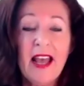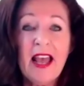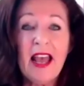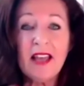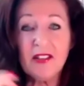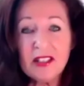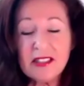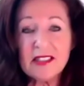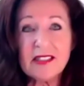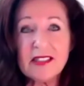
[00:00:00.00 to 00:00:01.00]
And this
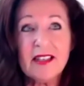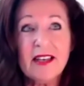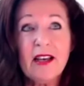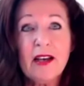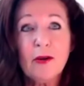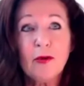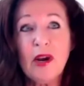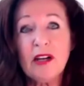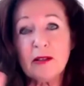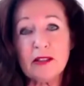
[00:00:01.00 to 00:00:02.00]
is
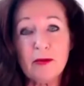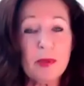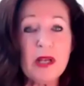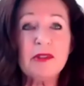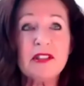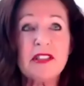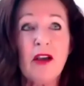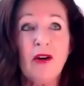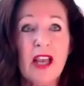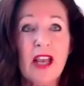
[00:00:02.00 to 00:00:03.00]
where people say,
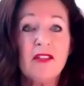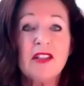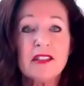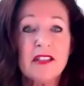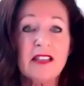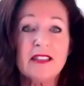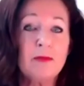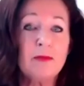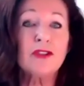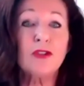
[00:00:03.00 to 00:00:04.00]
okay, this has
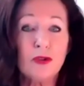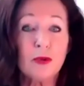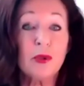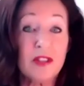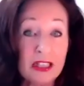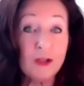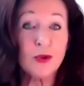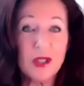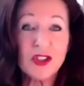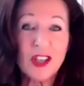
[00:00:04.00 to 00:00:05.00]
something to do with
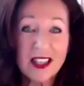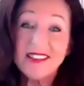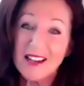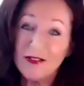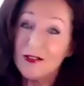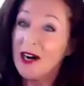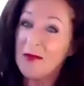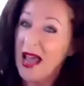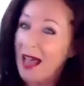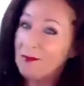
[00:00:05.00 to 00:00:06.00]
intuition, therefore
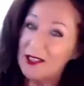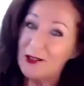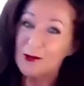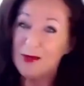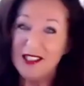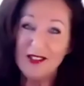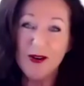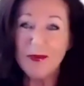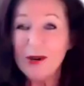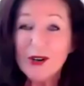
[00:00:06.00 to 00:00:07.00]
I'm happy to be in
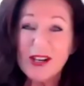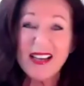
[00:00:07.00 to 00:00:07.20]
the book.